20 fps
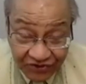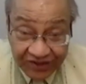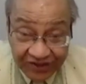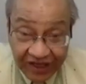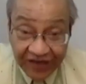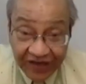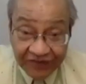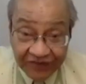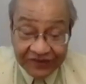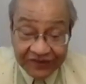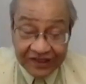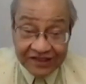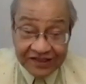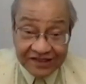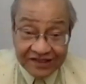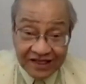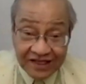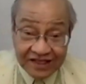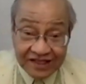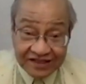they have, in a
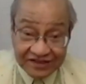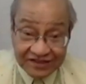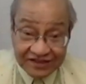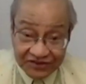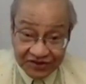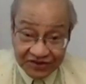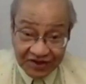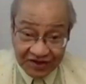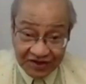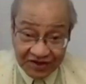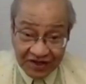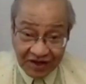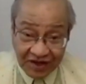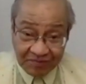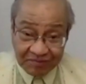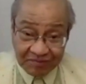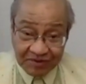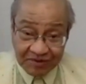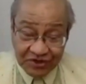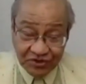sense,
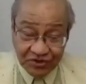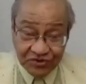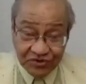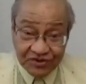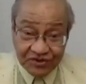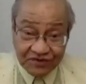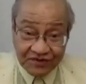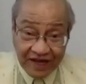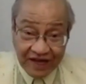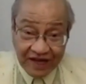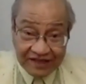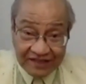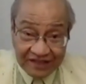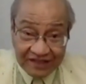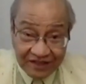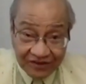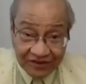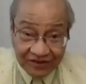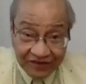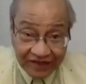used the vaccine
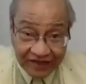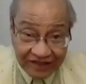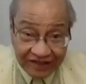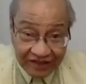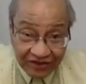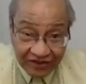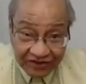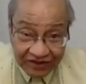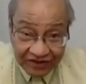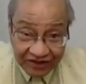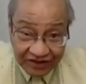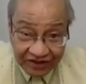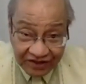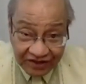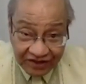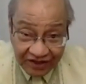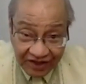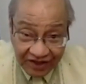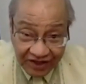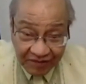already on their
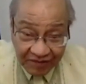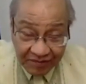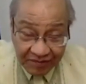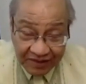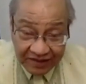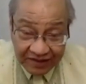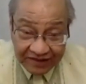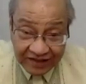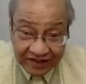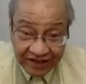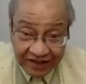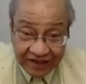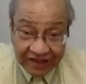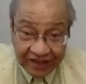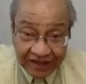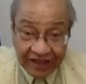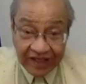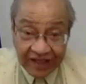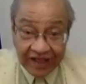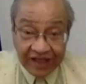military.
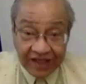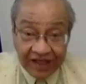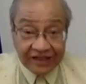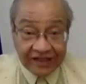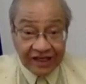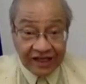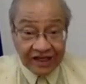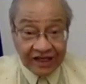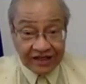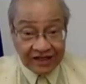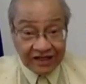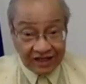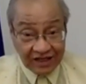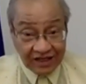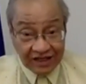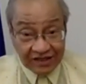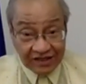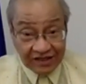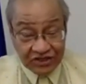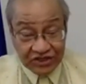And then
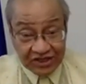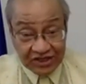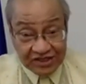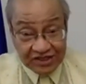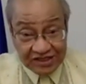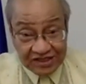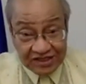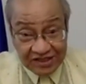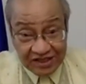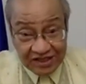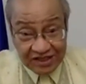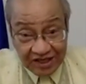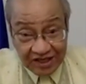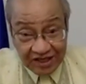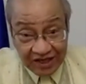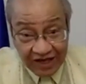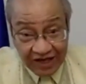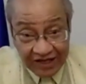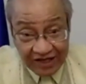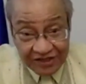just
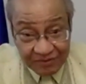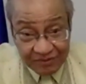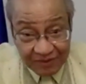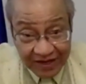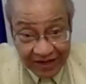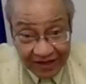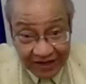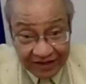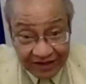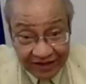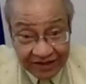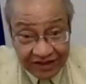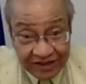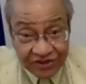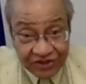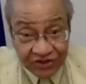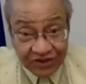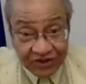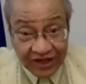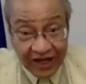last month, in
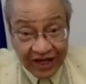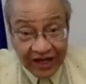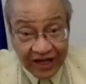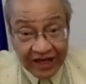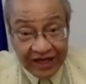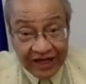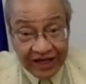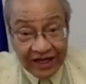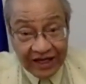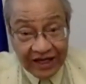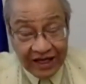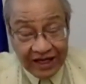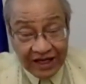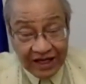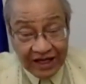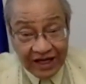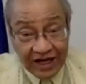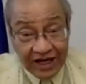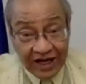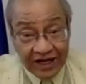July,
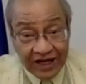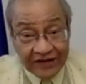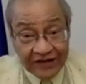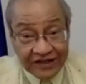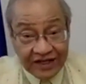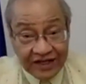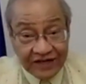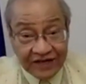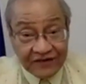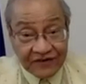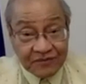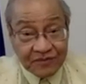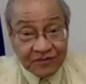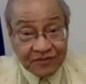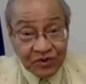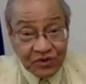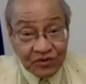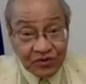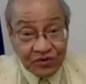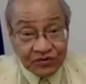they have
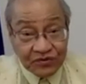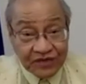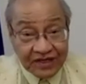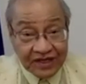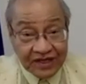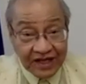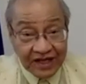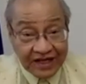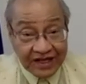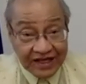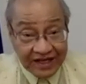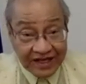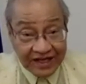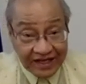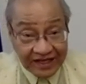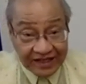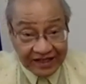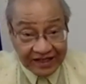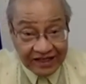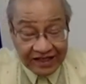approved,
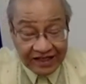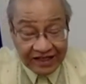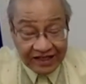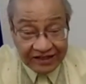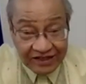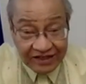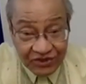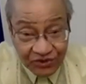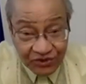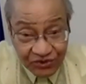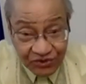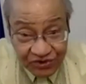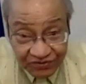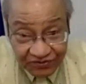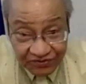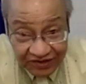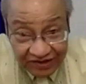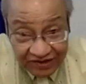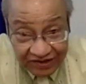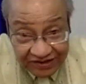again, the use of
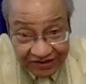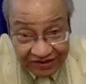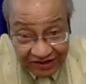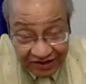this